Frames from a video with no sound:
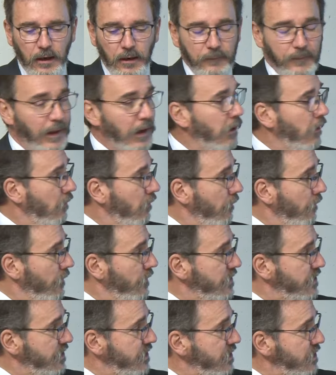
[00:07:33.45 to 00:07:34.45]
Now,
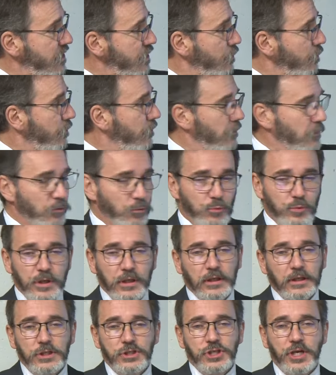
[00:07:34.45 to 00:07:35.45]
the system
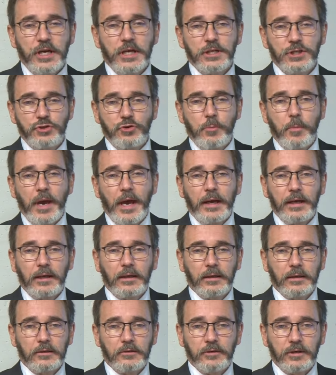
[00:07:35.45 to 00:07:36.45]
really changed
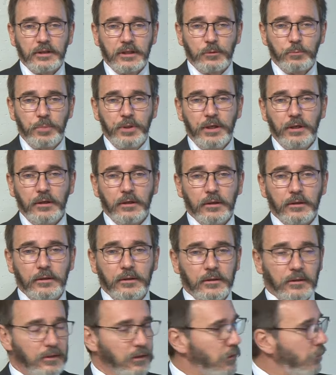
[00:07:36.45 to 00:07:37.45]
dramatically during that period.
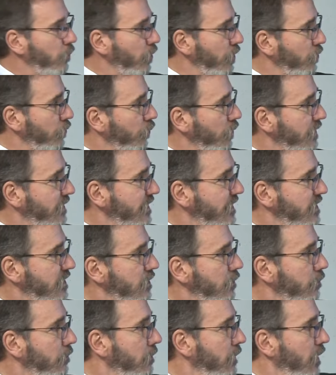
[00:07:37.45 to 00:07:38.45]
Bretton Woods
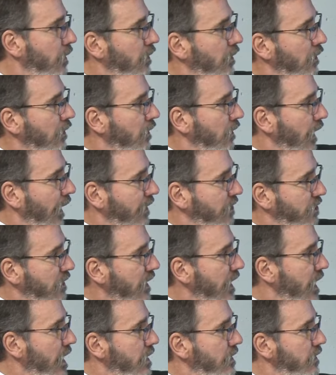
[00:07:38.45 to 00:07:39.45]
system
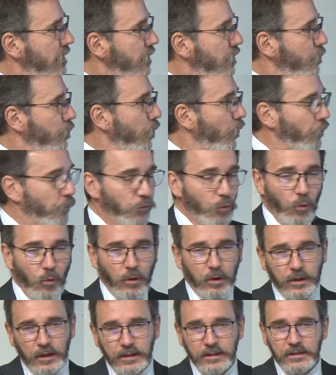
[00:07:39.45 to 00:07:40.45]
actually ended
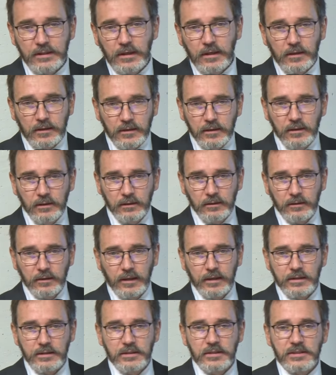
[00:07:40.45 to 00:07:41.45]
before 1980, in
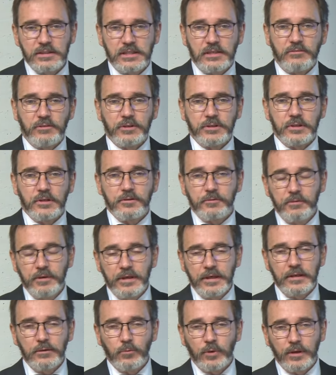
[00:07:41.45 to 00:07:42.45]

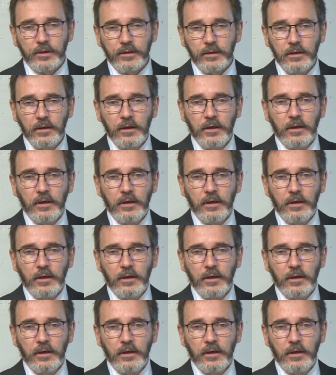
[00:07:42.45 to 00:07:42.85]
1973, when